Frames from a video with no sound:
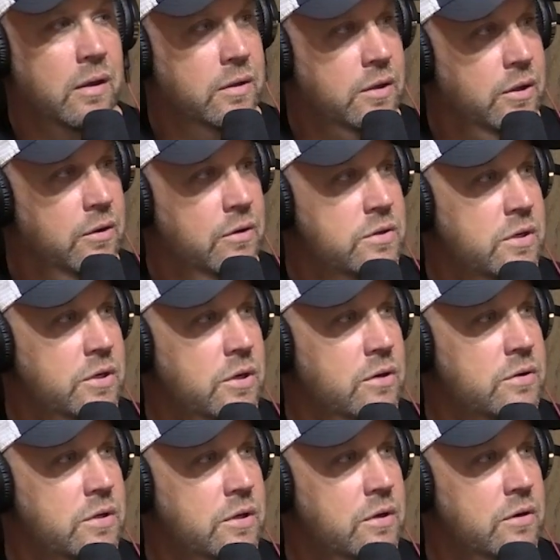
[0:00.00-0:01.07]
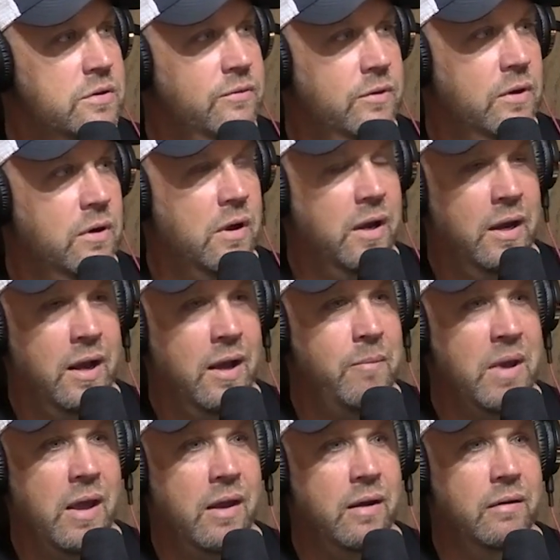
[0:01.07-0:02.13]
years and years and years to figure out. And I'm
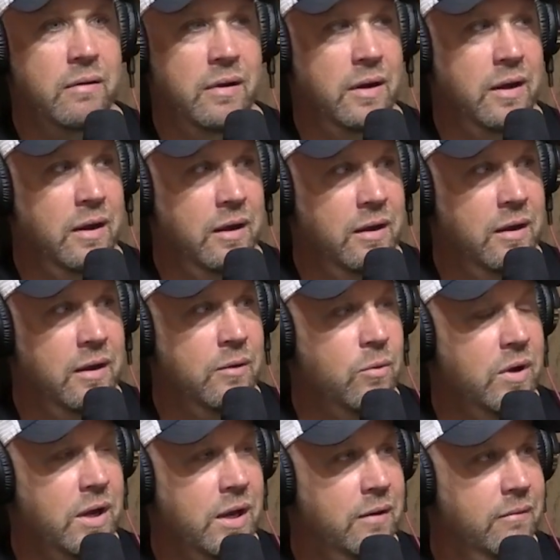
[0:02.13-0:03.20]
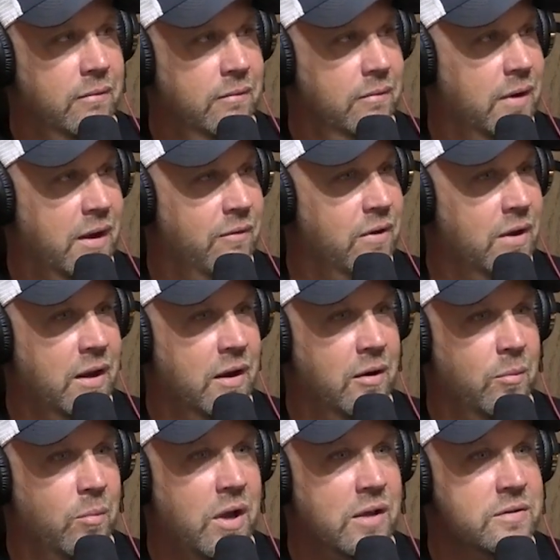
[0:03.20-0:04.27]
not in any way have any
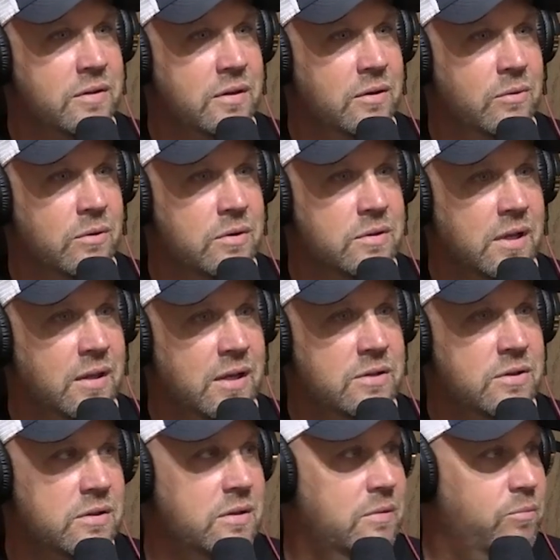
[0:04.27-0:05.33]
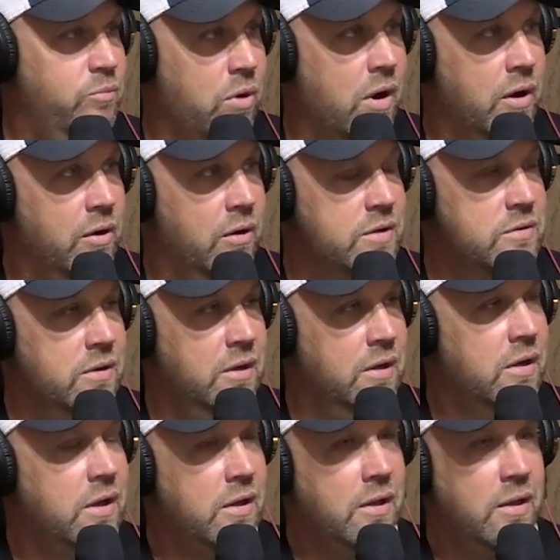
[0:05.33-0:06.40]
animosity towards that. That's just progress. And
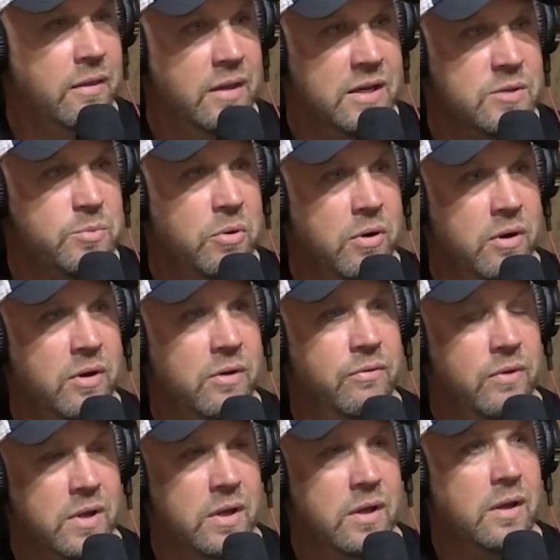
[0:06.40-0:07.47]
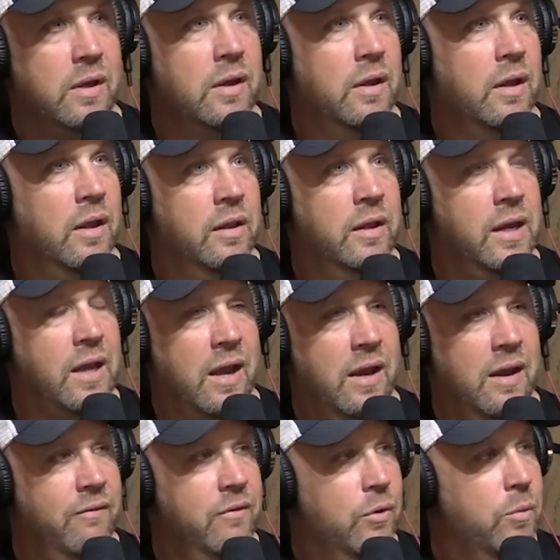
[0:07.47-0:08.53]
that's part of, like, I
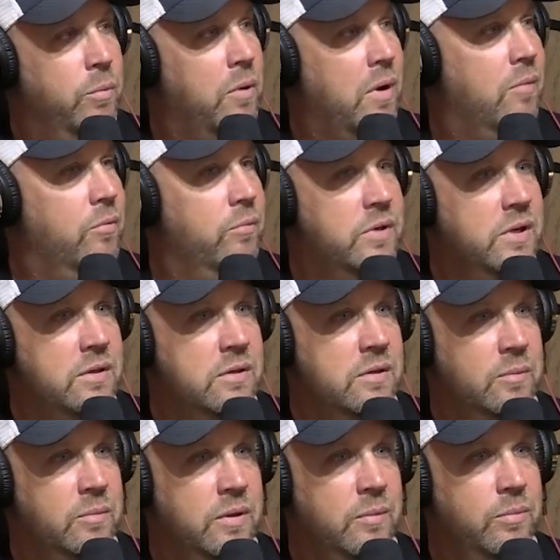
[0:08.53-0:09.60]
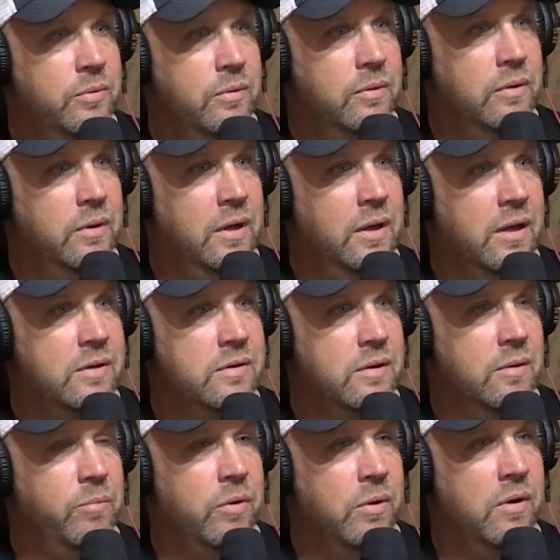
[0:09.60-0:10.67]
have no problem teaching people. And that's
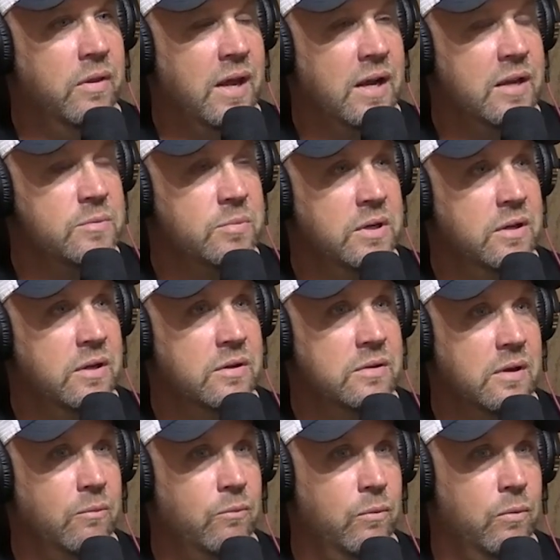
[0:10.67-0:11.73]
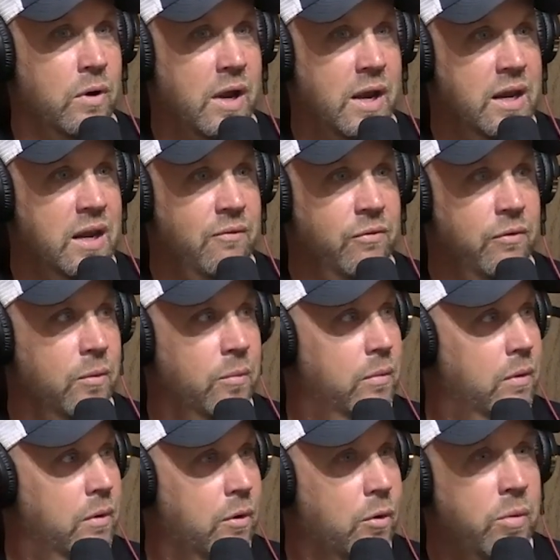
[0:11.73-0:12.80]
part of that is because where I came from,
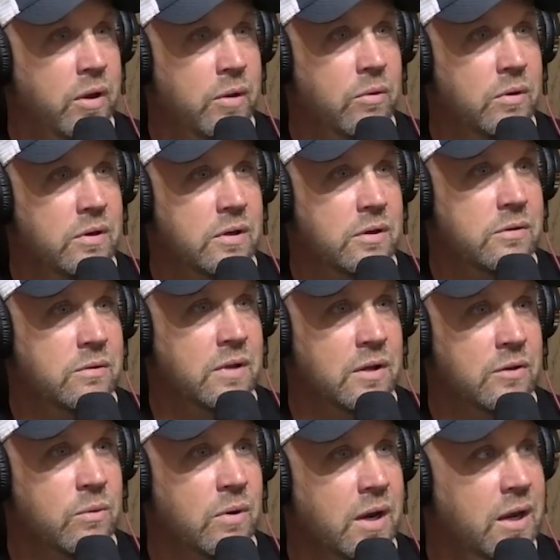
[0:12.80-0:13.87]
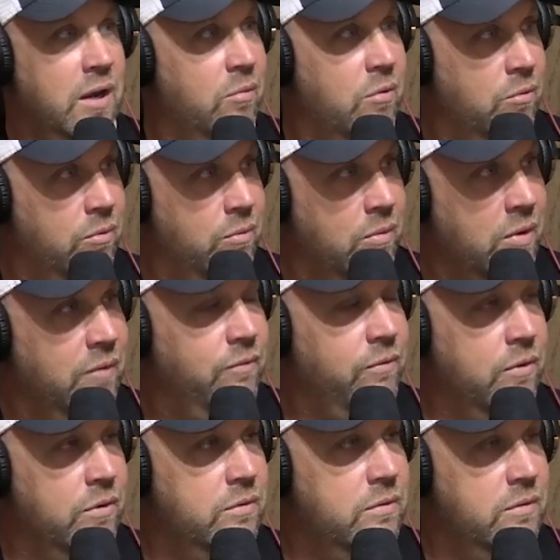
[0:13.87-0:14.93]
nobody would teach you. That's why I came up with my
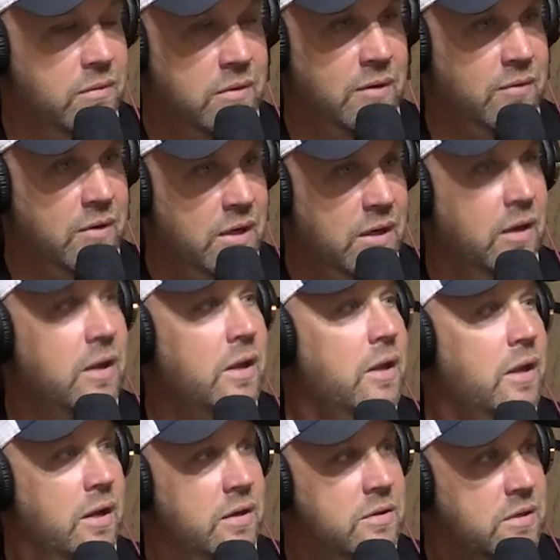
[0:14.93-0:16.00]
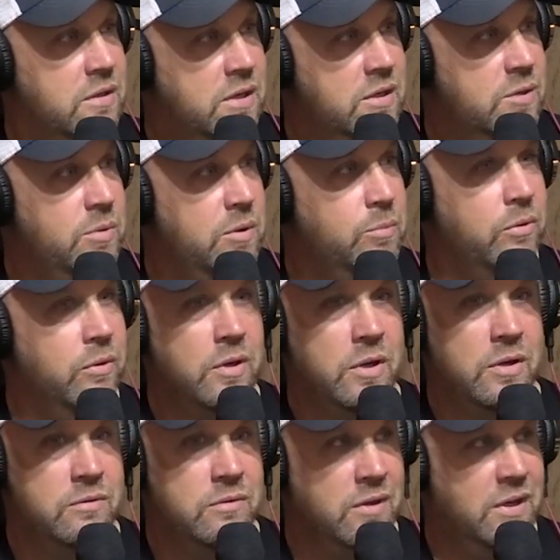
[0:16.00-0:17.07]
first DVD, is to teach people
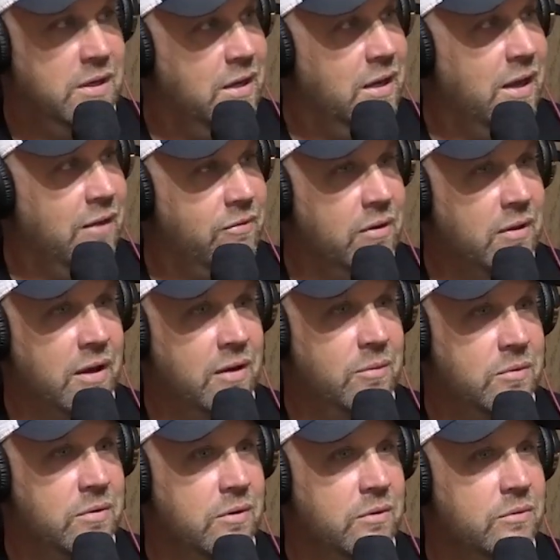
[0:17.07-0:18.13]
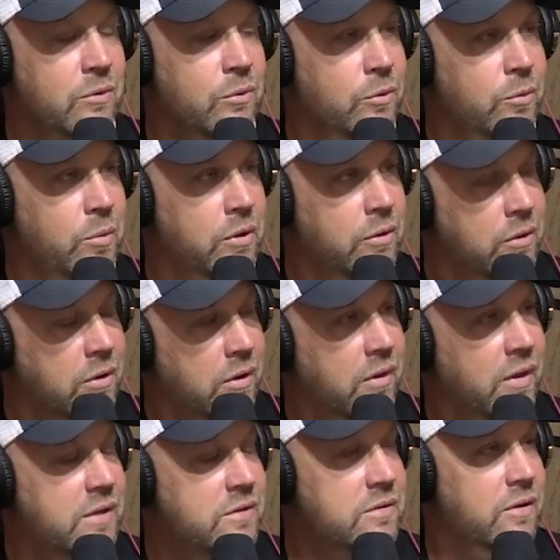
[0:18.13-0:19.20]
so they didn't have to lock themselves in a room and learn all
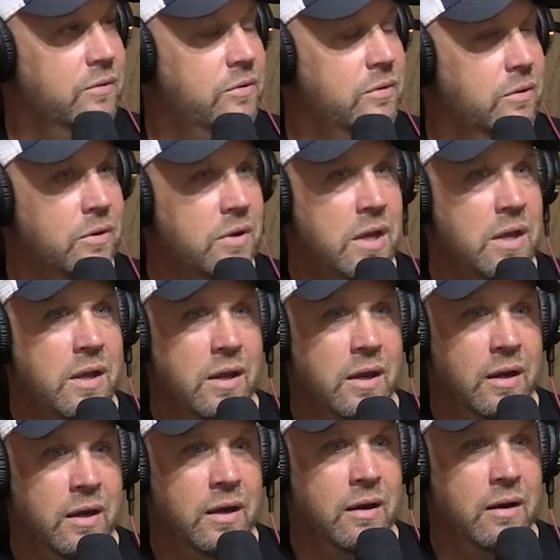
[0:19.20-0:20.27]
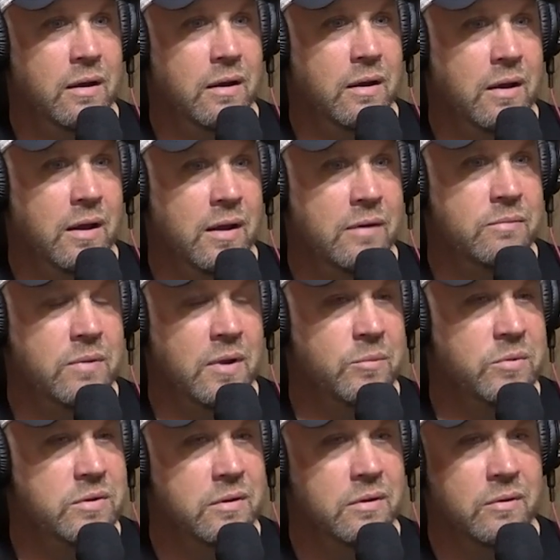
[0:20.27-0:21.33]
that stuff. So, and
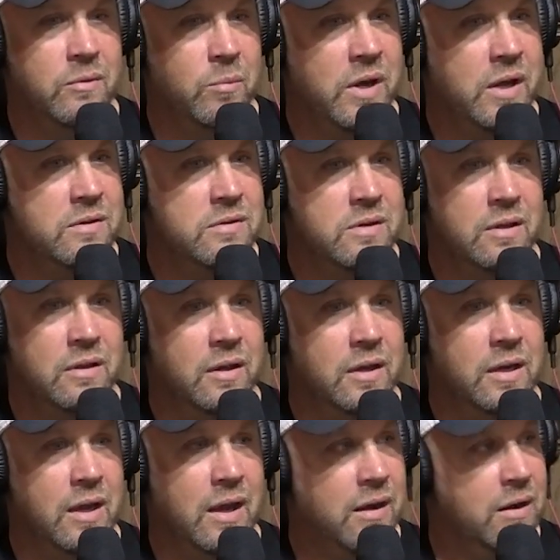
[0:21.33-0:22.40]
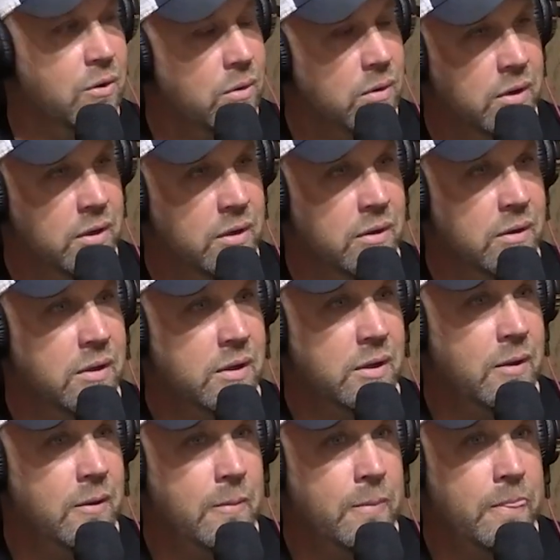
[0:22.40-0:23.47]
I'm still of the mindset, like, I go hunting,
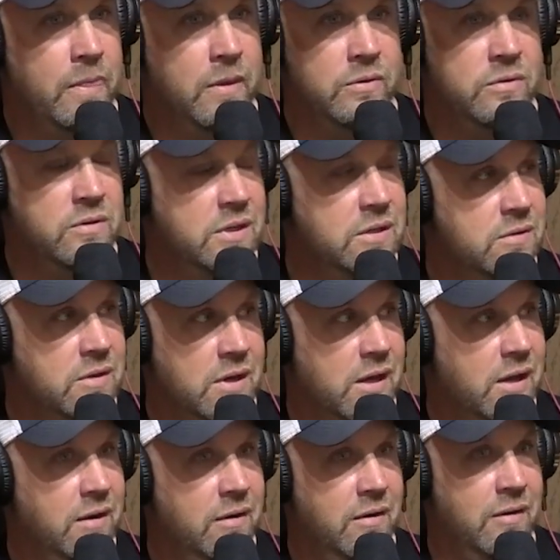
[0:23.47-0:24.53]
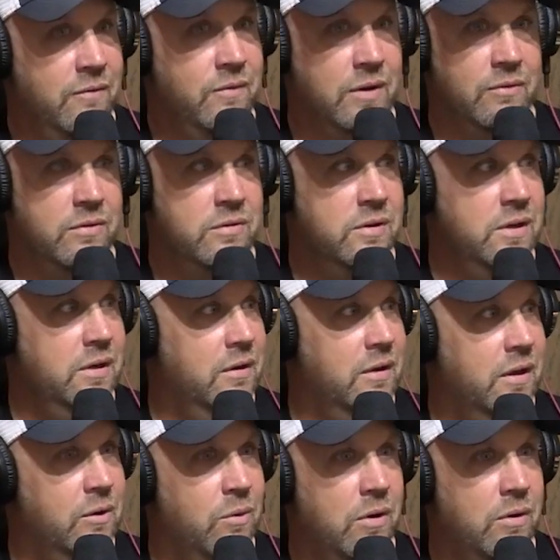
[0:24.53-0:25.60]
there's things that I've never seen.
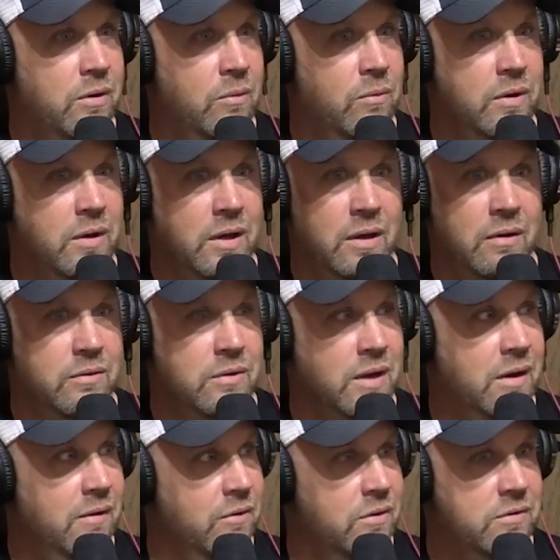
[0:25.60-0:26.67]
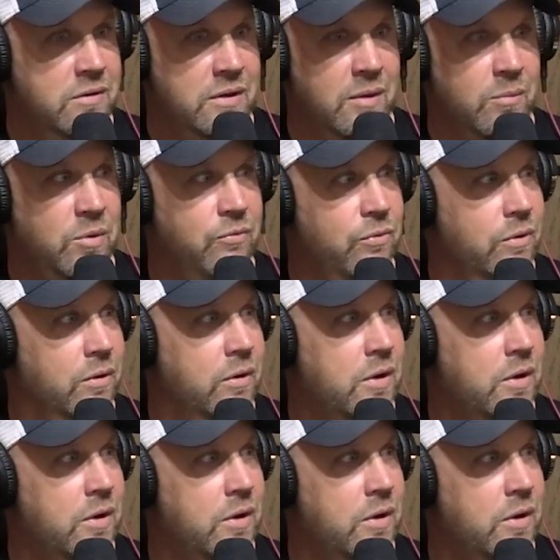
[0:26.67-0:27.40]
I go out hunting one day and I've never seen that before.